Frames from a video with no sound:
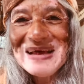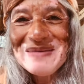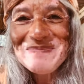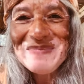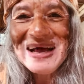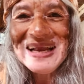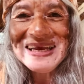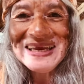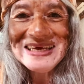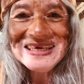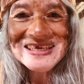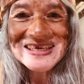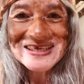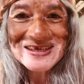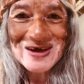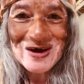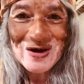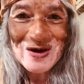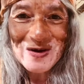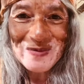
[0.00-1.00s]
my links
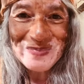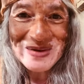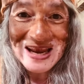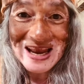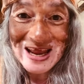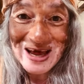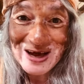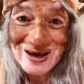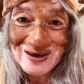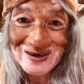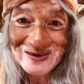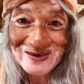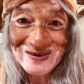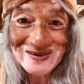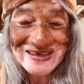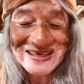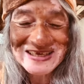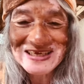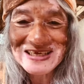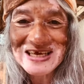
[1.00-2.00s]
are below
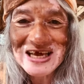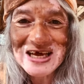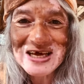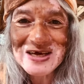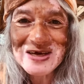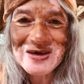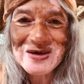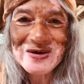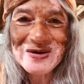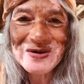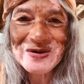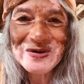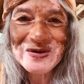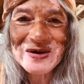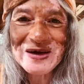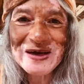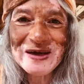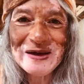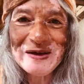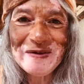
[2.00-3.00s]
so
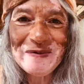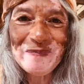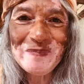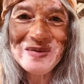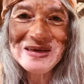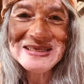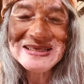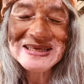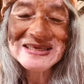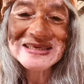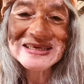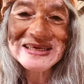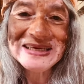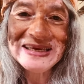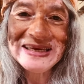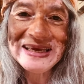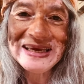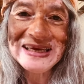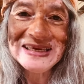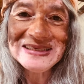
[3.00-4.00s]
uh, please
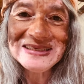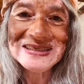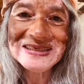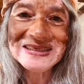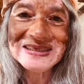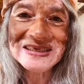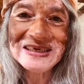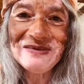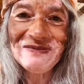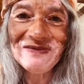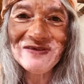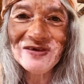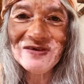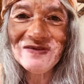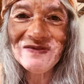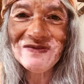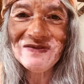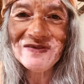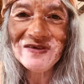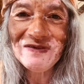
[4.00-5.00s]
connect if you
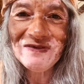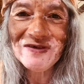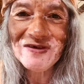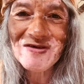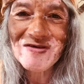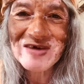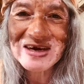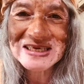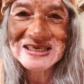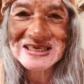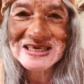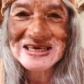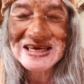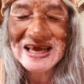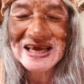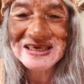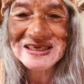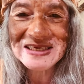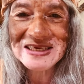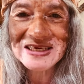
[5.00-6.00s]
if you
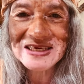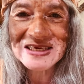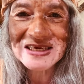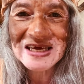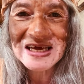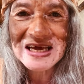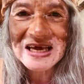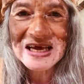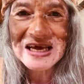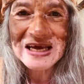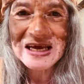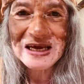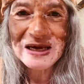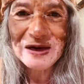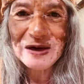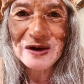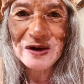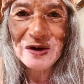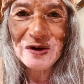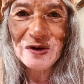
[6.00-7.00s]
resonate
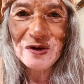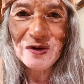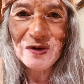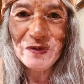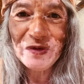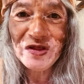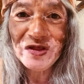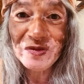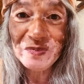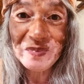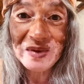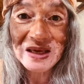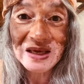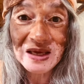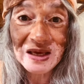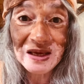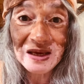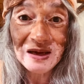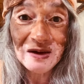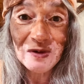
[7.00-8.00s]
uh, with me
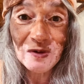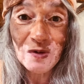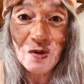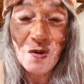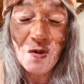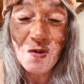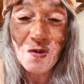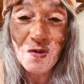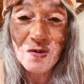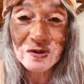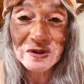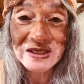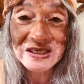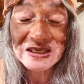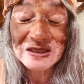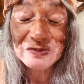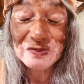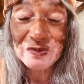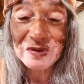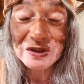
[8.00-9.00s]

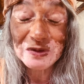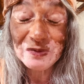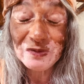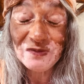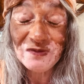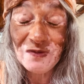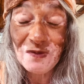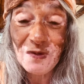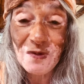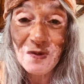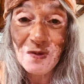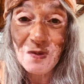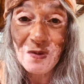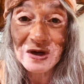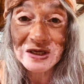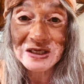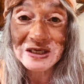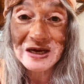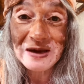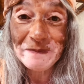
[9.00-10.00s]
was what
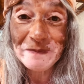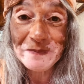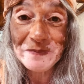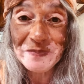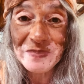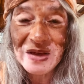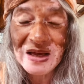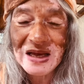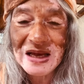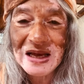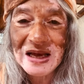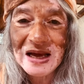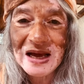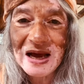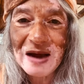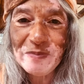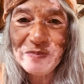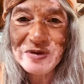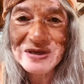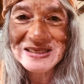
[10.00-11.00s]
what I'm
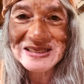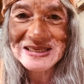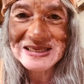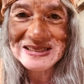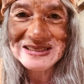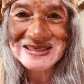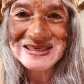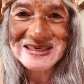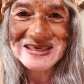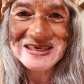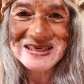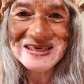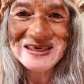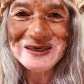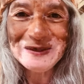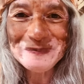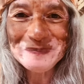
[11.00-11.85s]
I'm presenting